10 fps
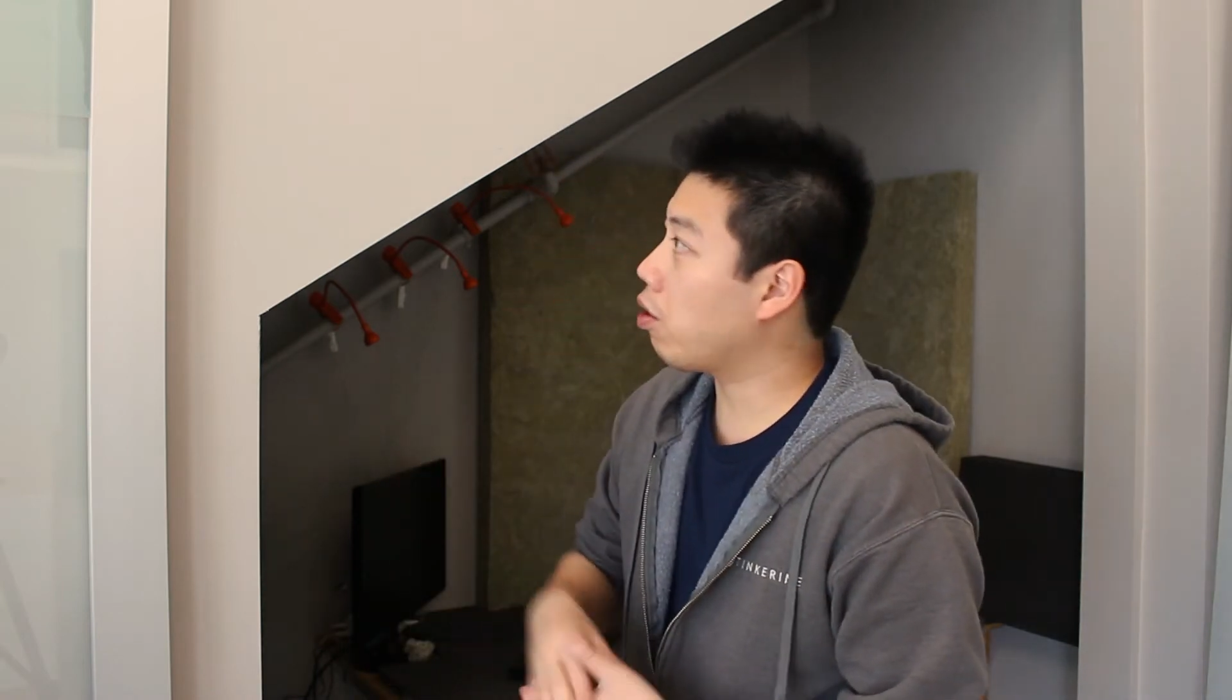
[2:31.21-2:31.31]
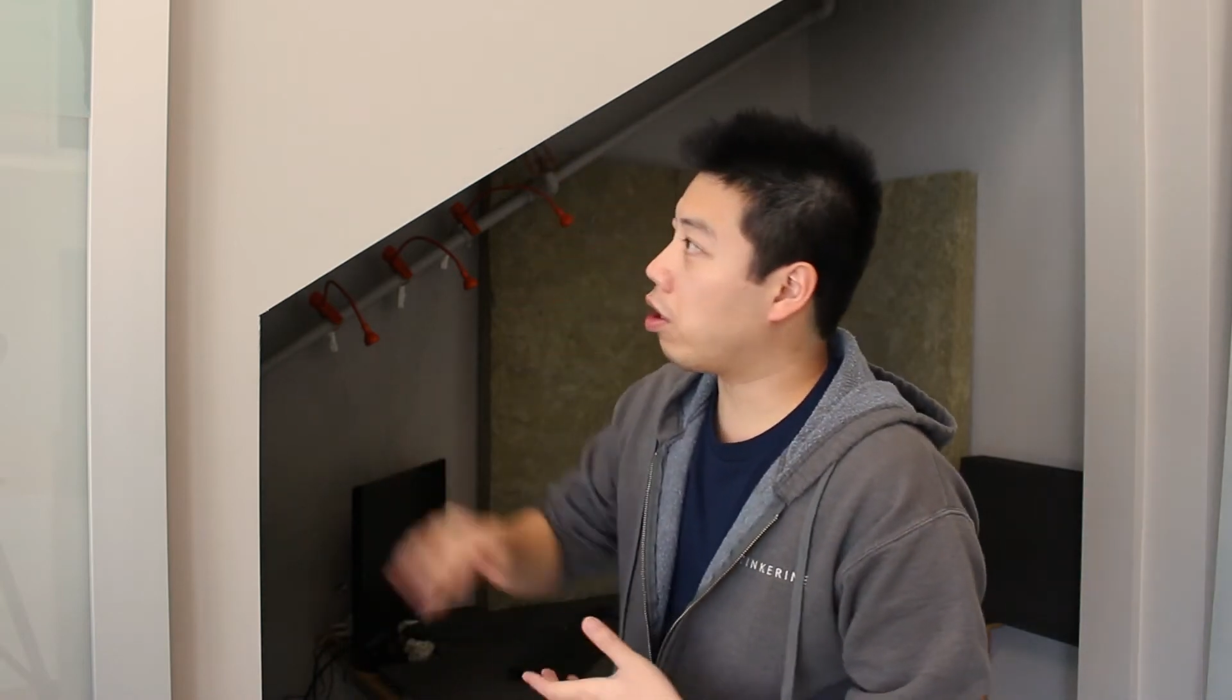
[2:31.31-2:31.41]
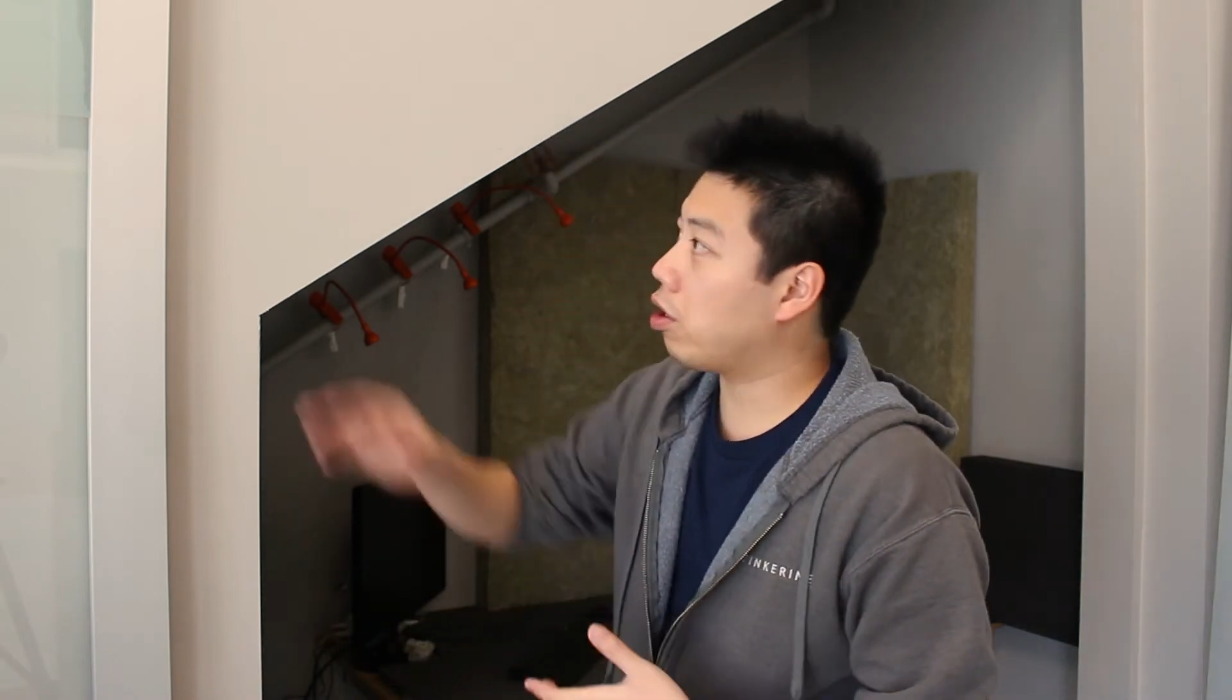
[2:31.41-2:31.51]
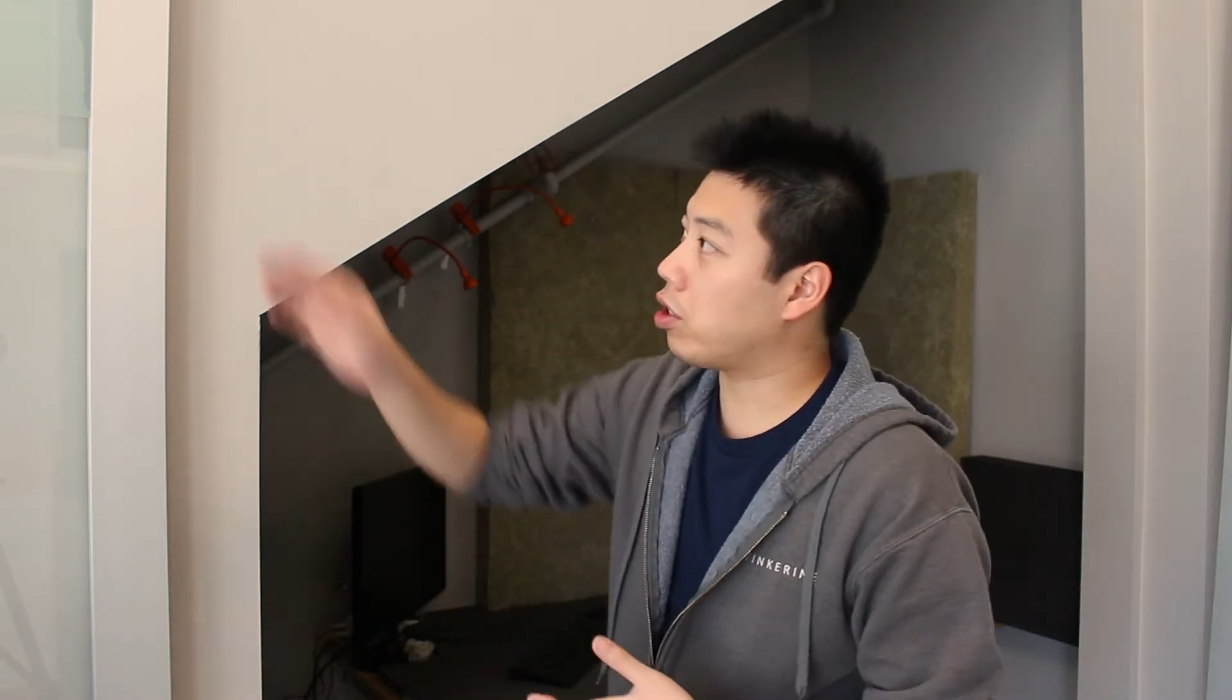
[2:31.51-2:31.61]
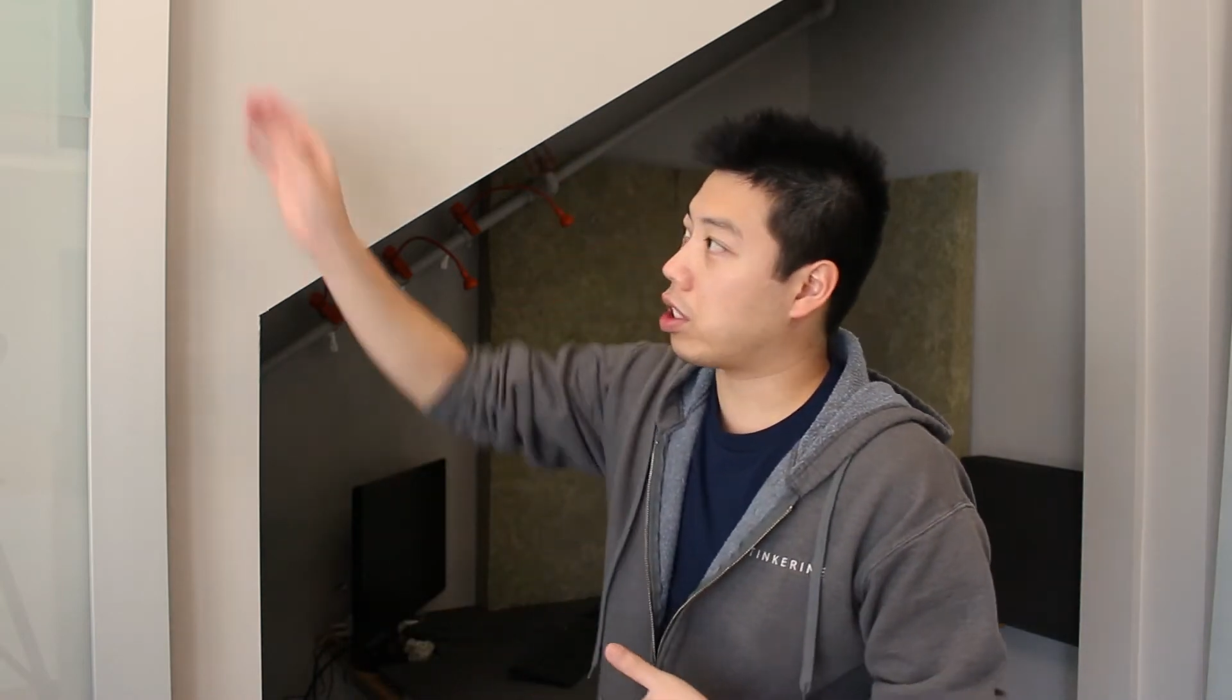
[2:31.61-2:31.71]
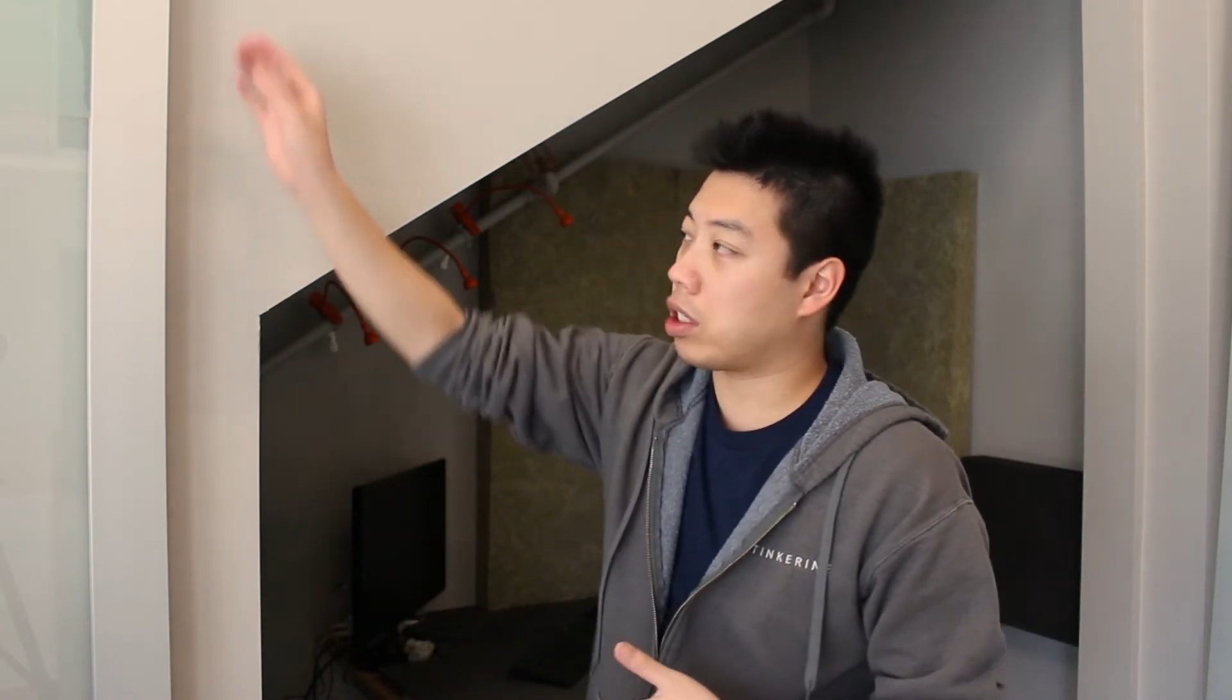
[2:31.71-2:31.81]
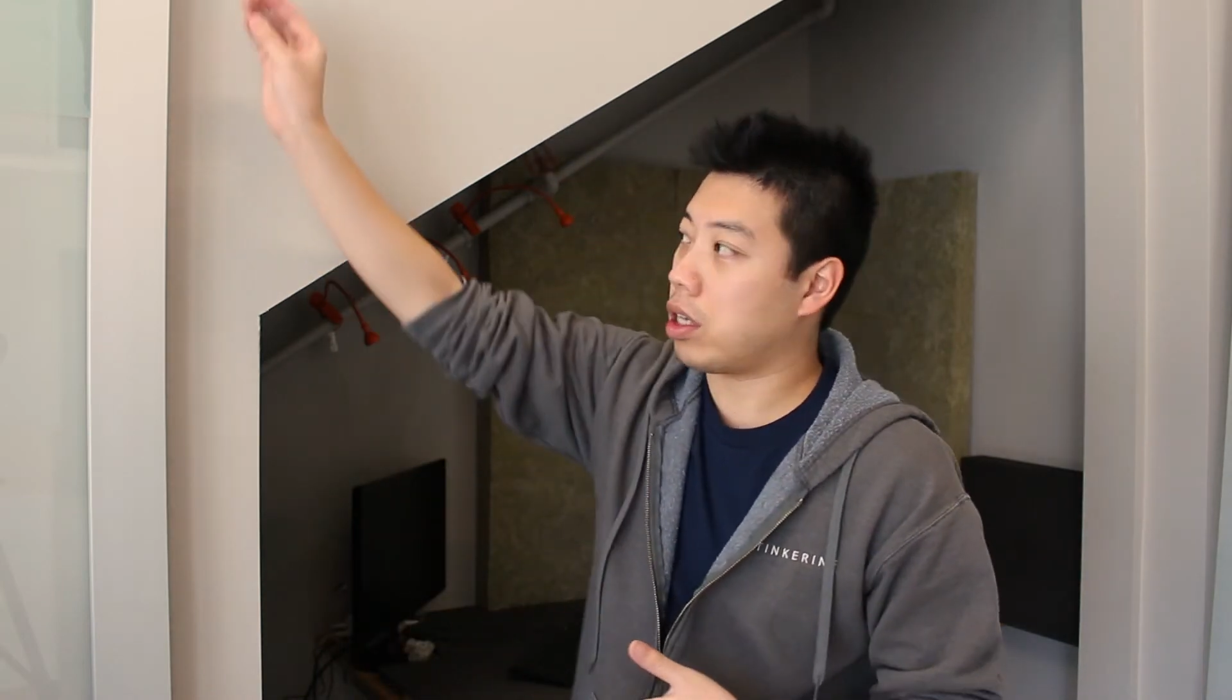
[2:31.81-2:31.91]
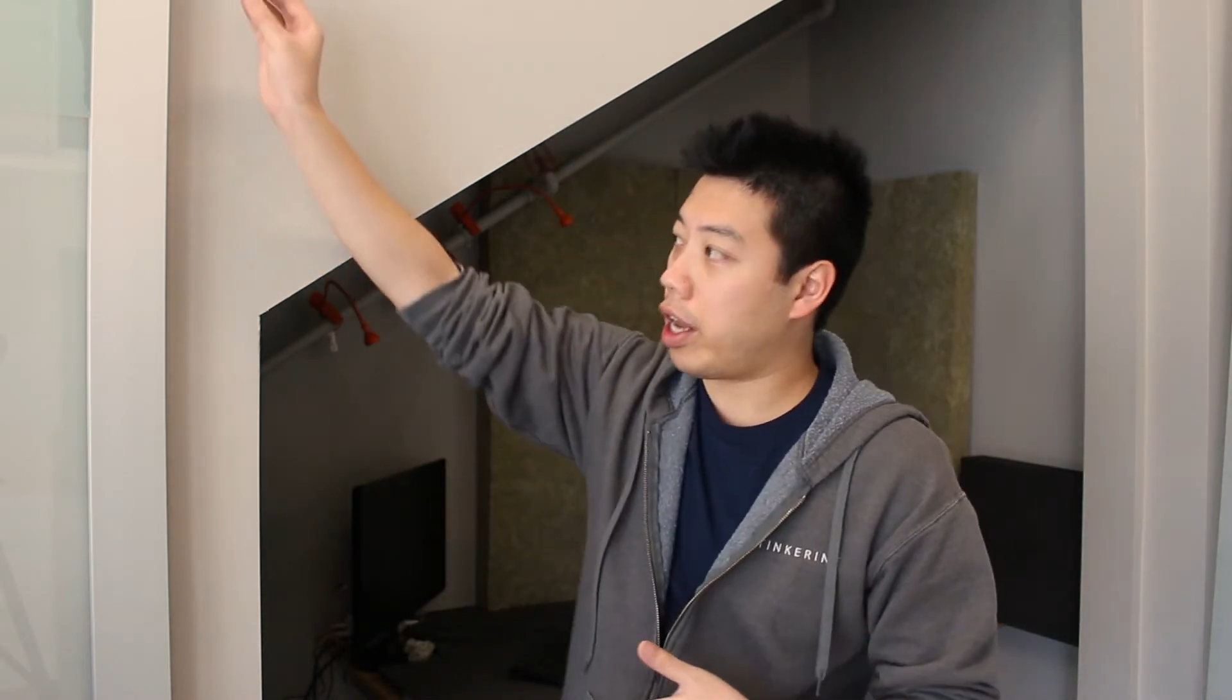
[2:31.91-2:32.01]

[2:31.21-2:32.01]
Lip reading: there's